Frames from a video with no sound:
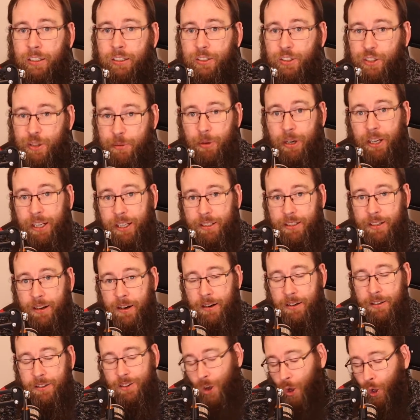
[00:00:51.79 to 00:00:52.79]
to buy
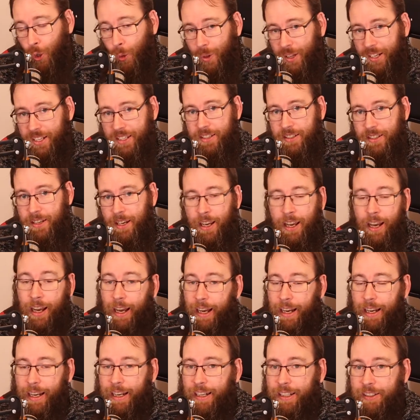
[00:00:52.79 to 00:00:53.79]
guitars, always.
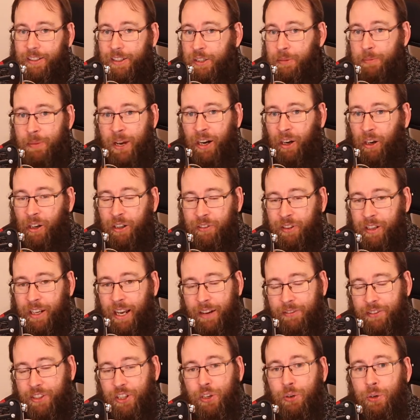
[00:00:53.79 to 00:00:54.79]
It doesn't matter if I
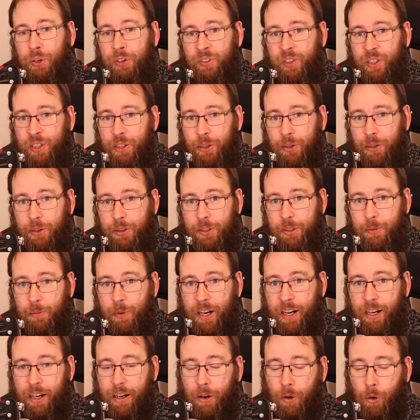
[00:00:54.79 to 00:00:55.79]
have 200 euros
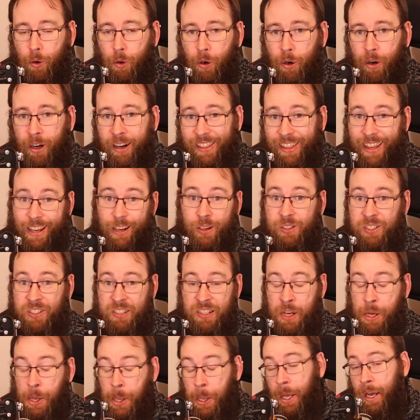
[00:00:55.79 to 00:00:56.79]
spare or 1,000,
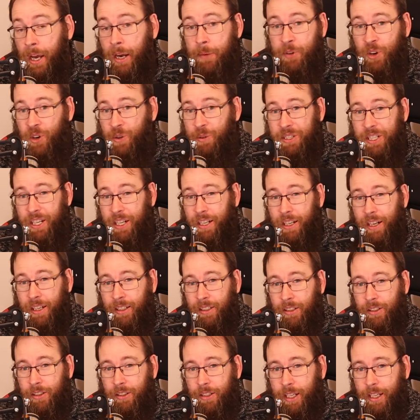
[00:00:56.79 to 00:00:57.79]
I'm always kind of on the
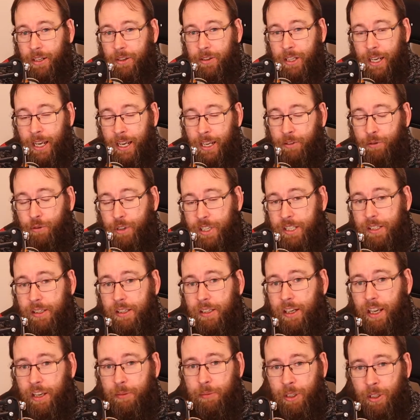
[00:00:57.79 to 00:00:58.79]
lookout. And
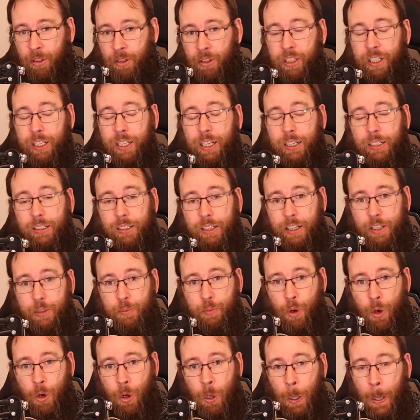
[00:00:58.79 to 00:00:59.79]
recently I've been looking at a Les
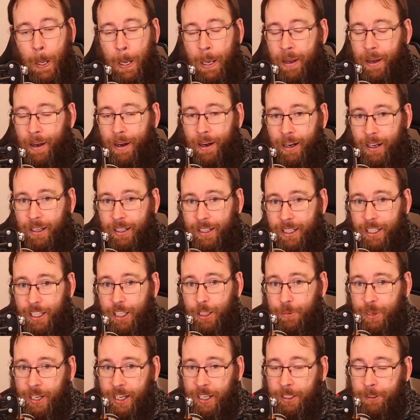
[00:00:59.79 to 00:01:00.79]
Paul on
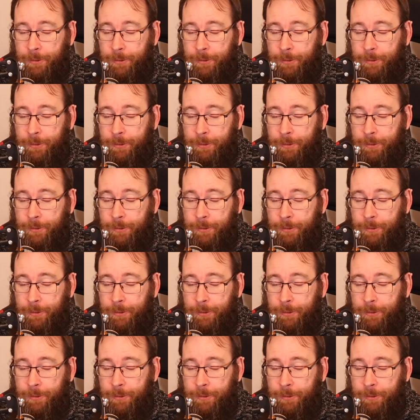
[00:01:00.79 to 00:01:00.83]
eBay,